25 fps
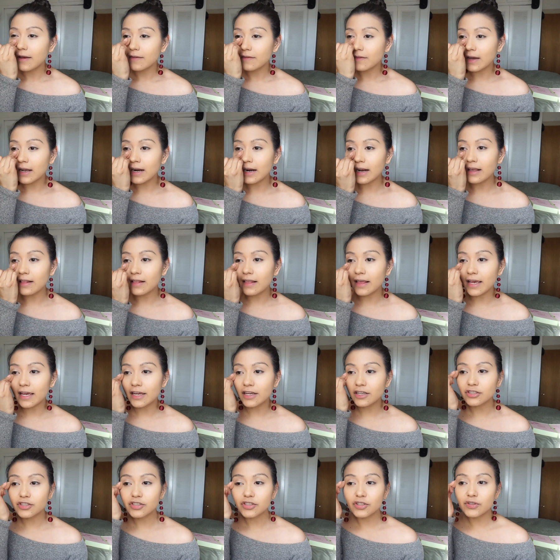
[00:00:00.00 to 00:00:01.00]
that I
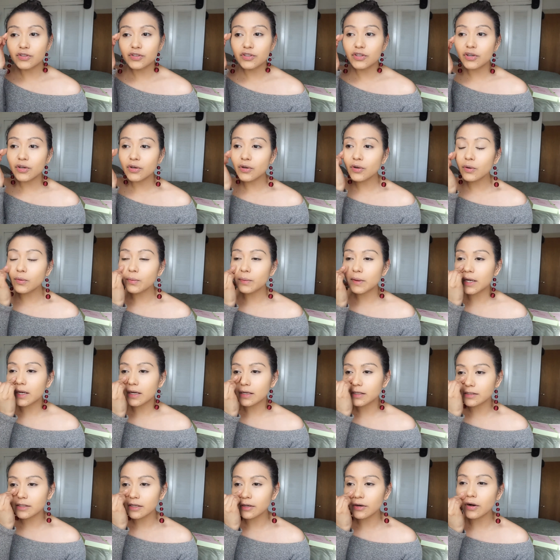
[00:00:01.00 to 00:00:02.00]
like to do
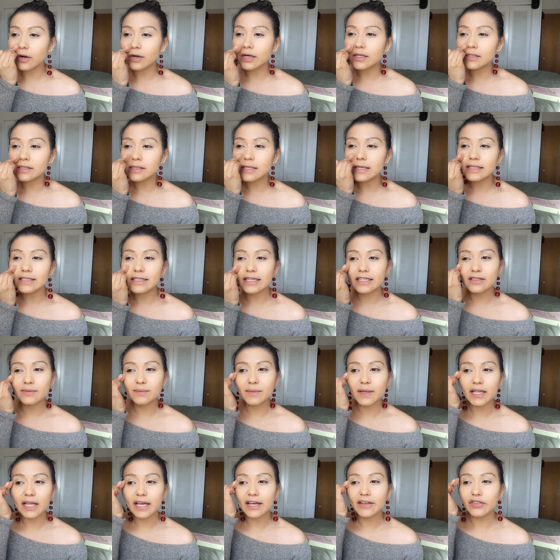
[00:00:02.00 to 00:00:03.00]
because it honestly
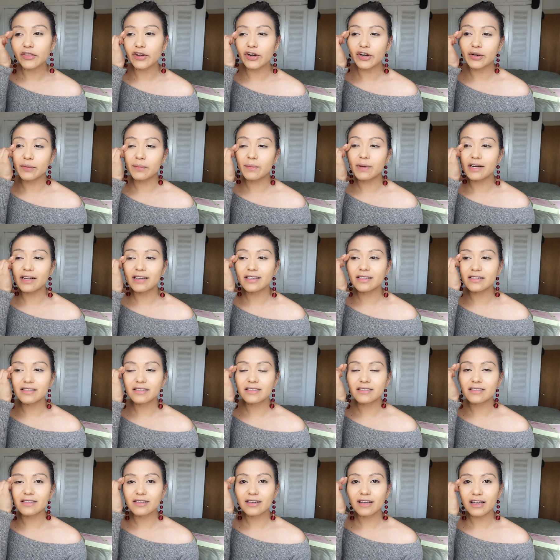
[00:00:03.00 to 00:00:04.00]
takes me like 30
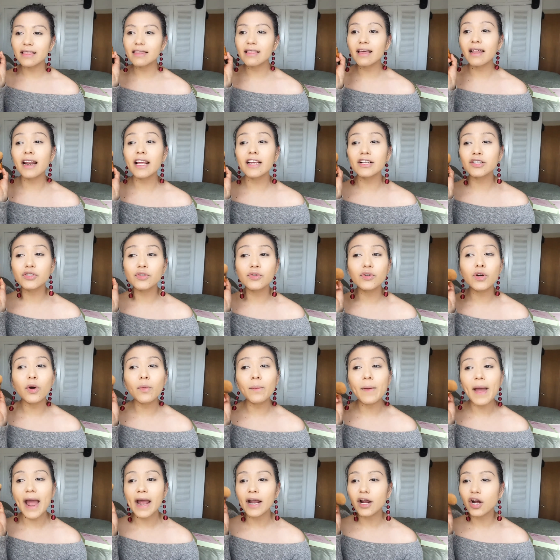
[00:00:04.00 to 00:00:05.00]
minutes. Then I do
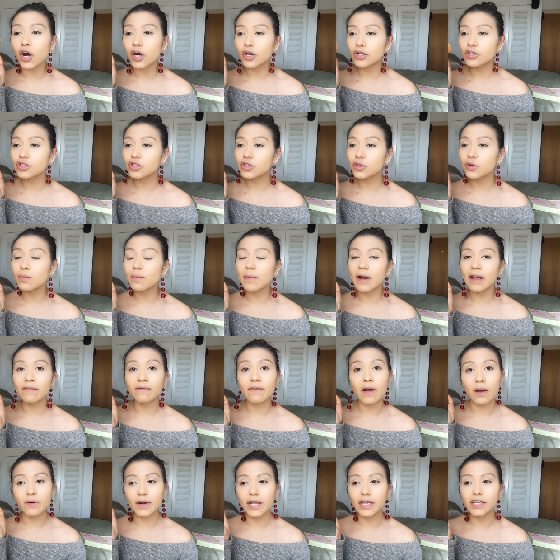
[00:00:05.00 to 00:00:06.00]
go back onto
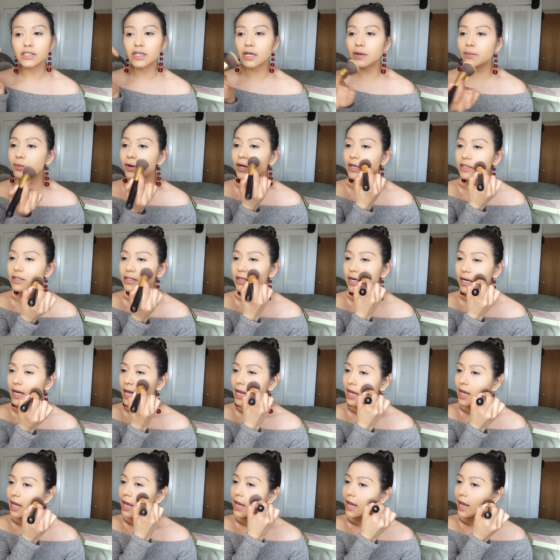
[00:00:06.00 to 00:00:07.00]
my foundation brush
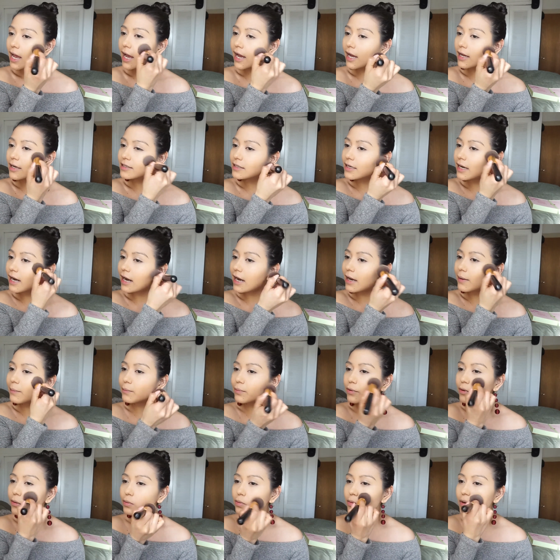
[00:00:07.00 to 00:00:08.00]
and
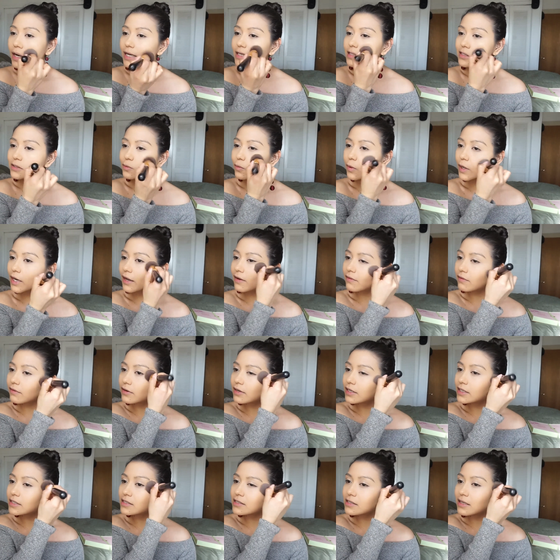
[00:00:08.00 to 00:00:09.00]
I press
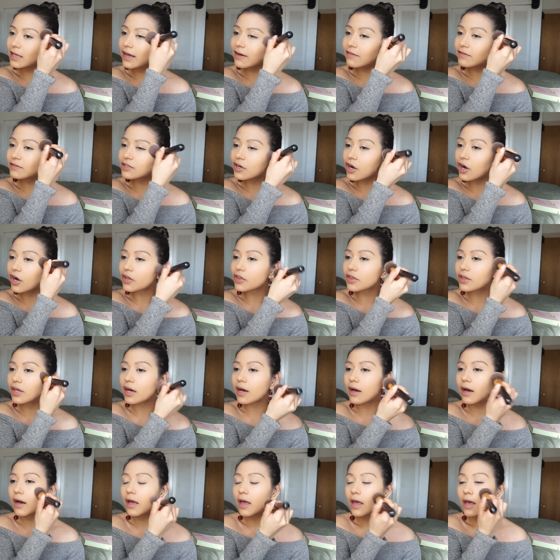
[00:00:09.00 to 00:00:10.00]
whatever is left on
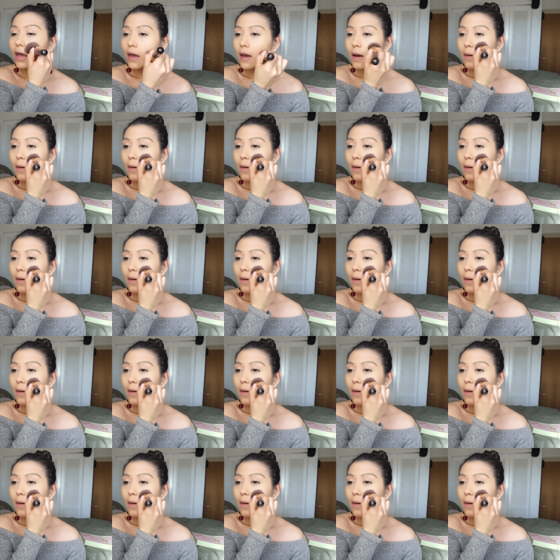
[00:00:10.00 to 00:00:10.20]
the